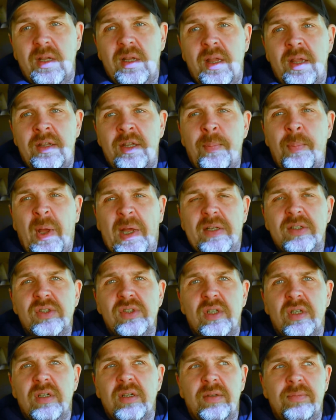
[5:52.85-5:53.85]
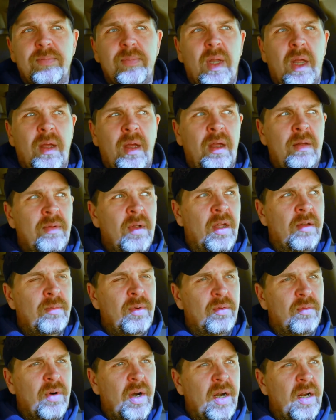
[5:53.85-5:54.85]
It depends. I've
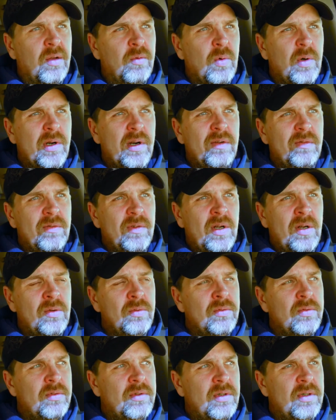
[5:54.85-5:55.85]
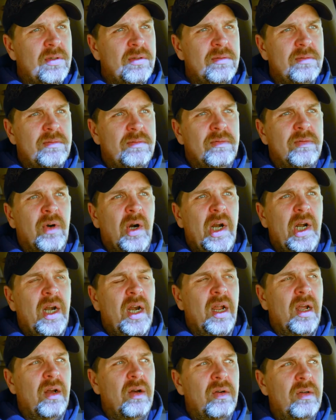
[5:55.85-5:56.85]
been writing one out right
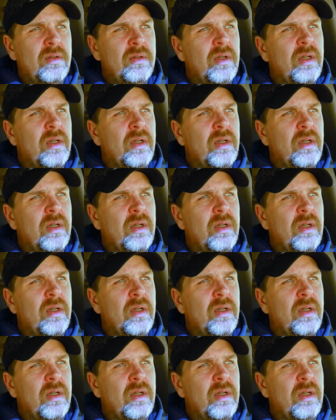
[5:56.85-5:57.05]
now